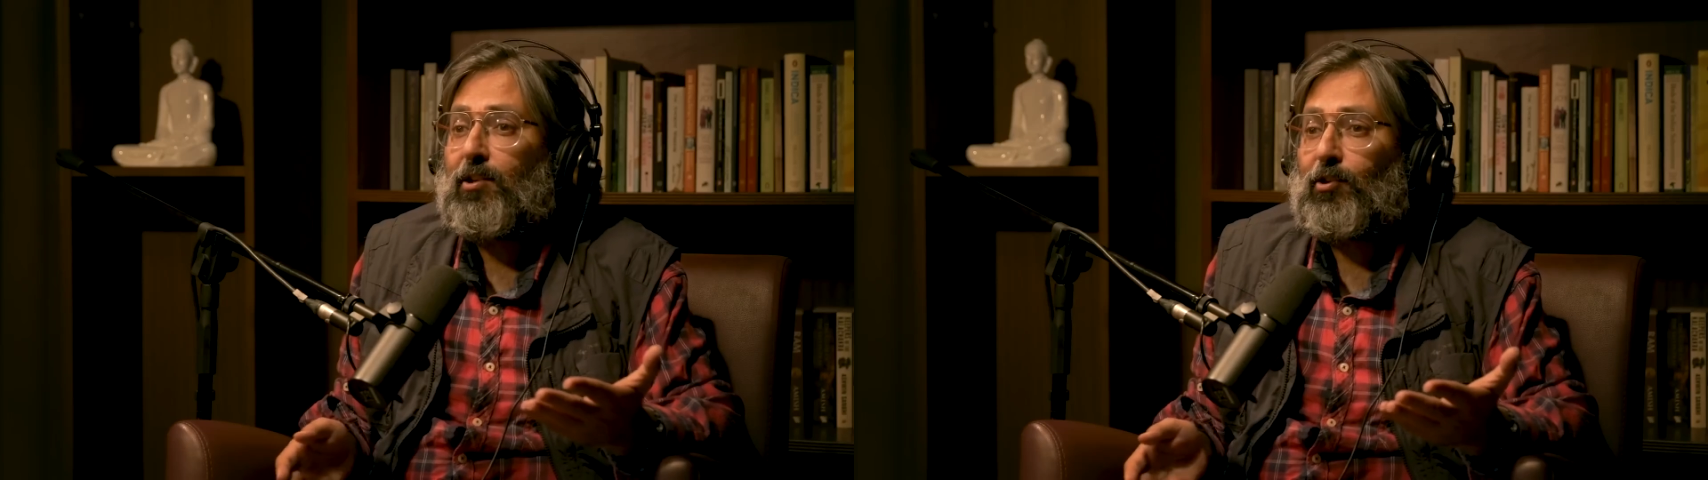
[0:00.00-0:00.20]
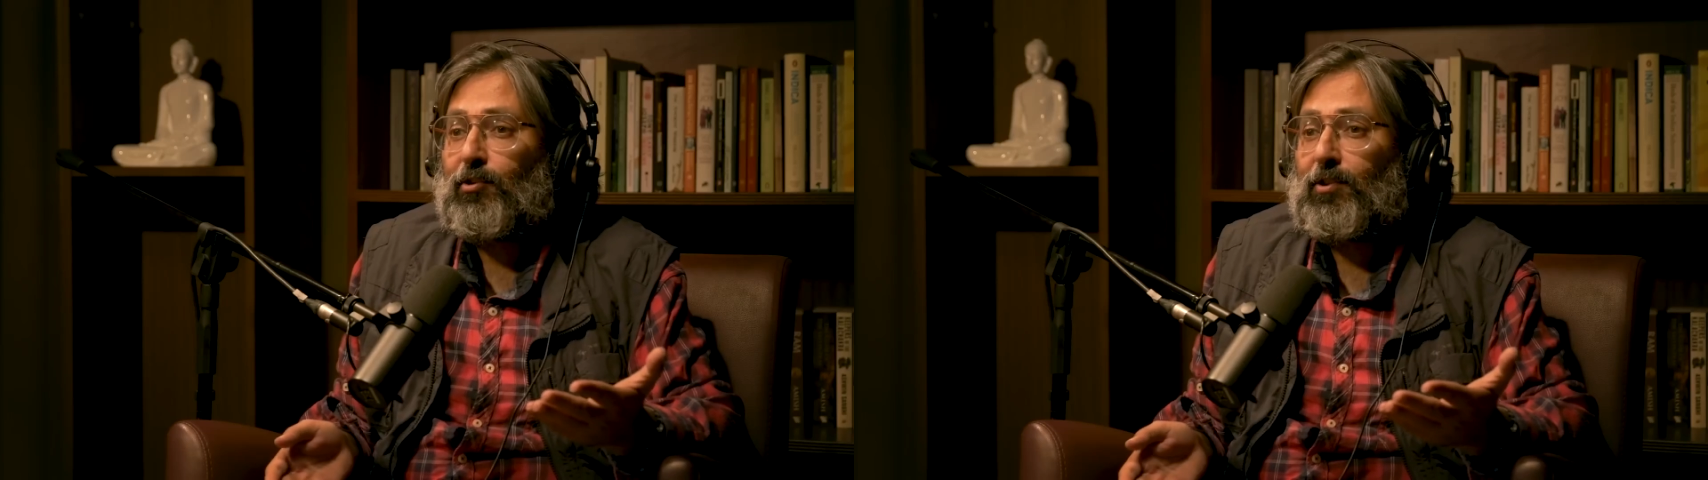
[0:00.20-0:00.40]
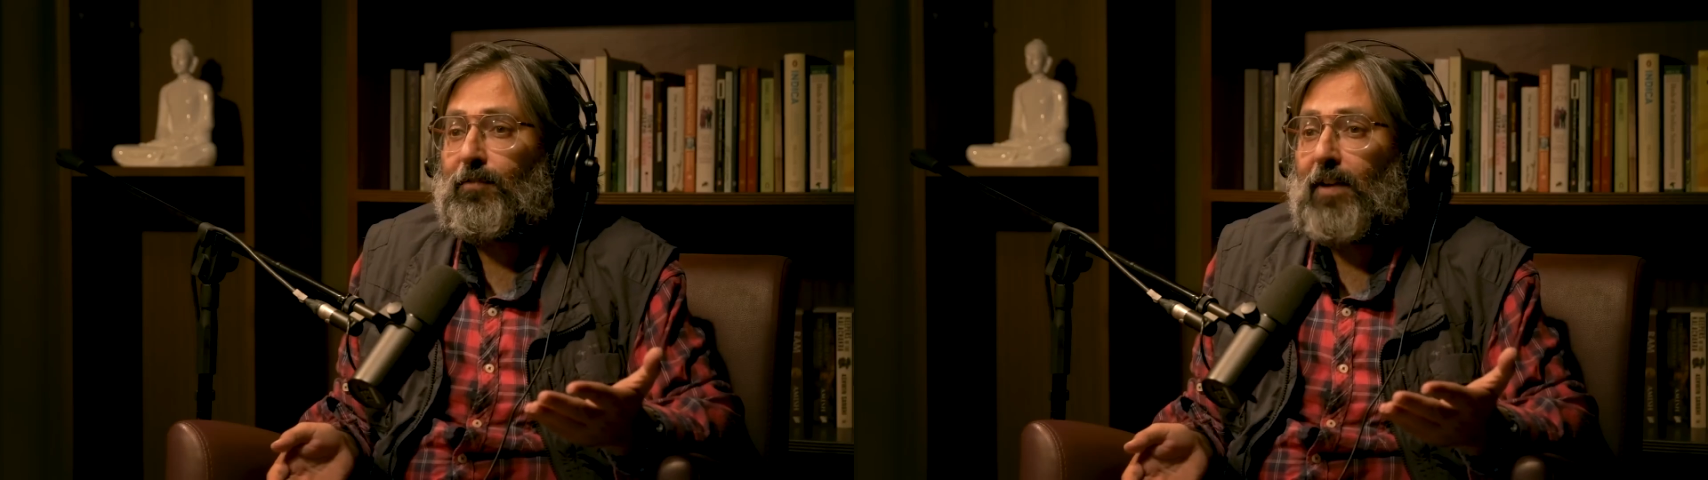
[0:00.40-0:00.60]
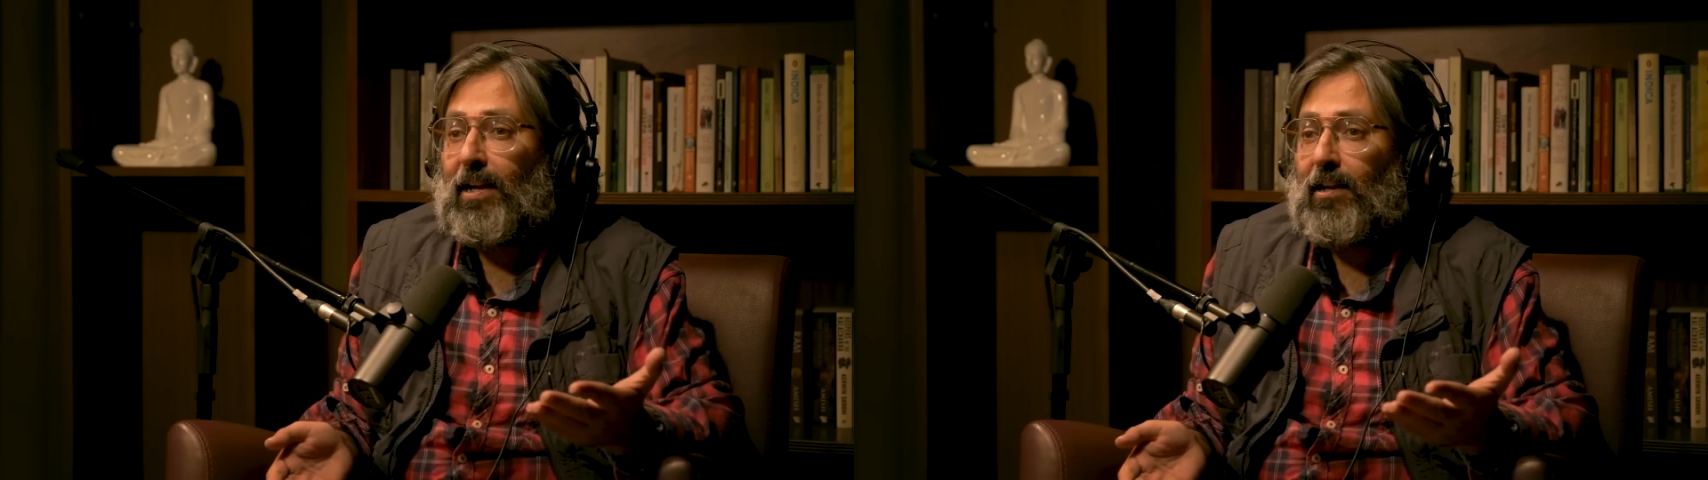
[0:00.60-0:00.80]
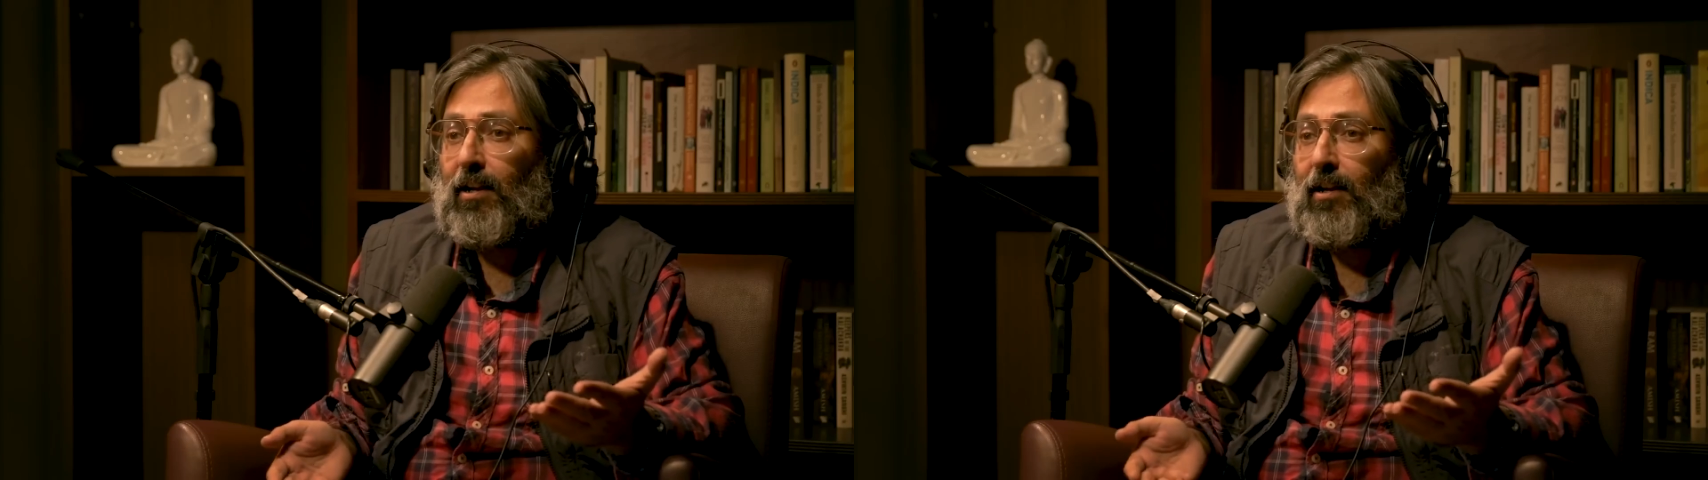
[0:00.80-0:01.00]
you know, the
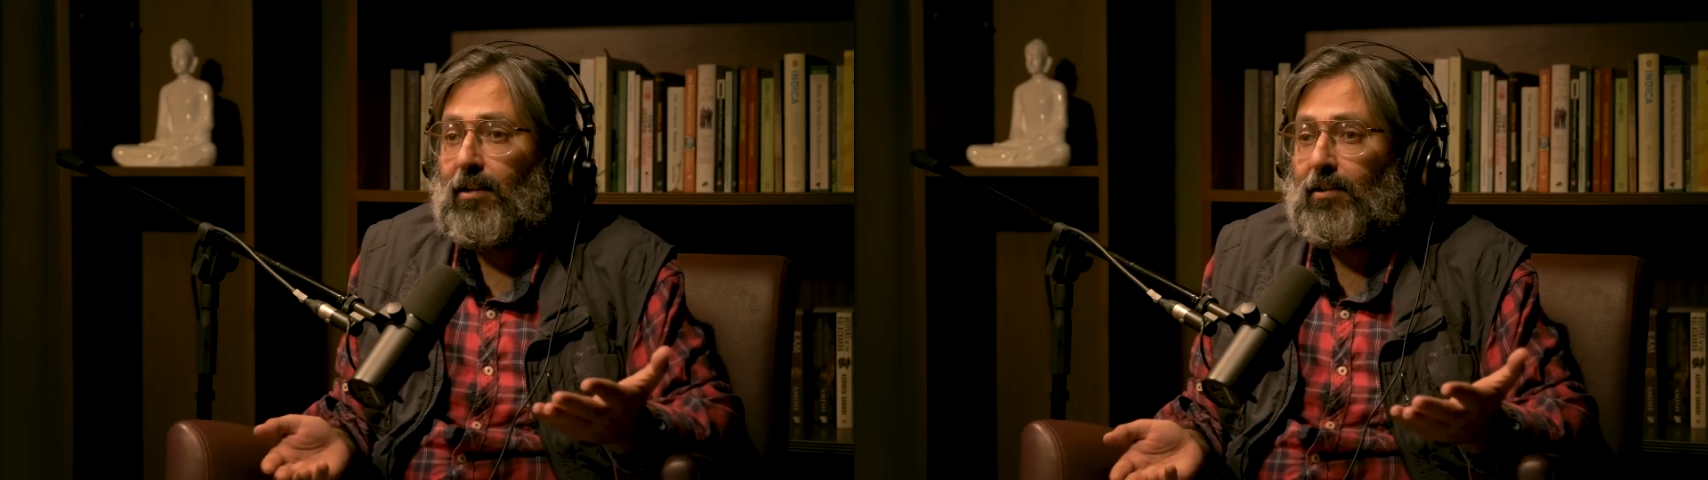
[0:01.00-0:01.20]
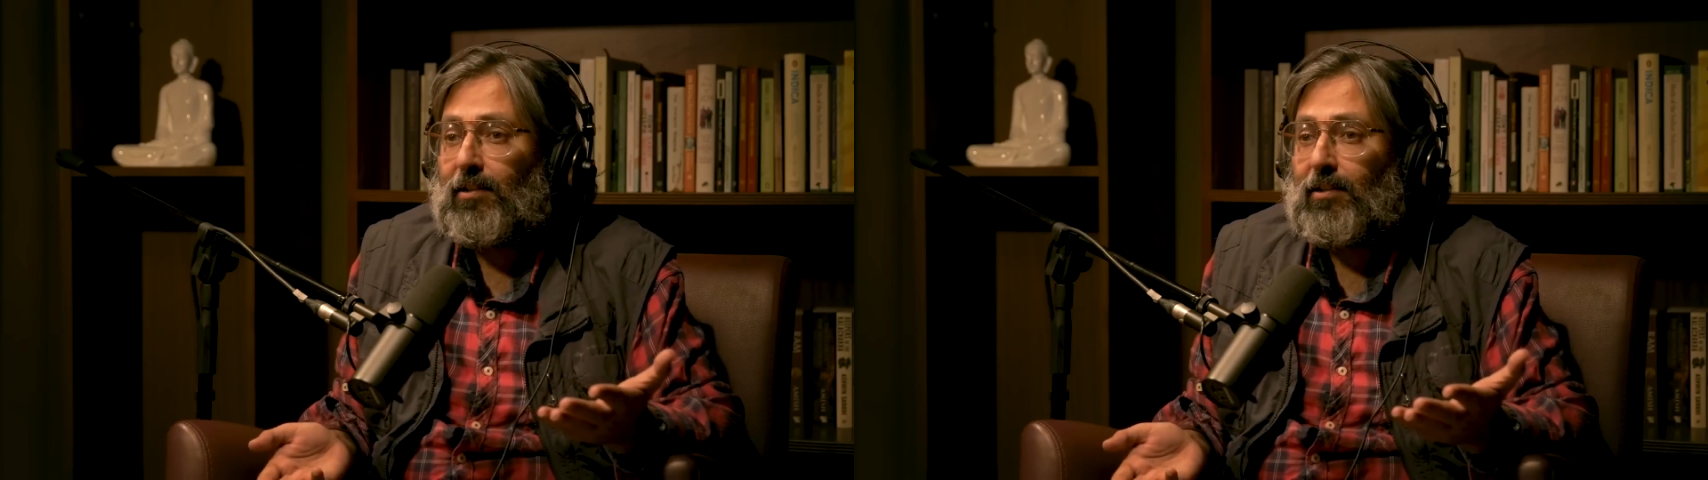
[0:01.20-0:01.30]
final